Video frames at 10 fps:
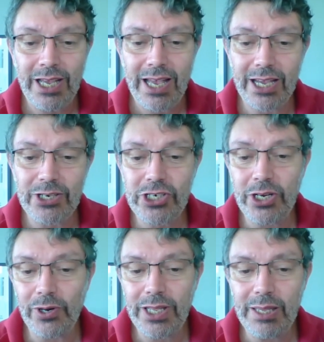as she
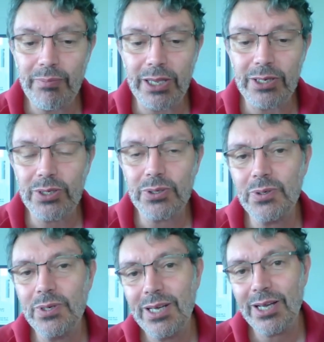or he might do
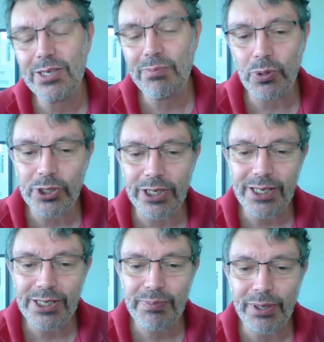as a
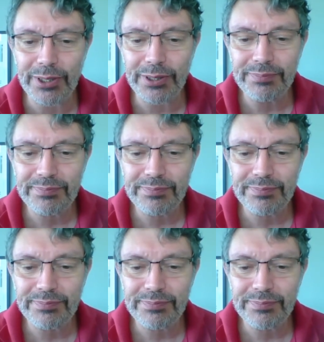Portuguese speaker?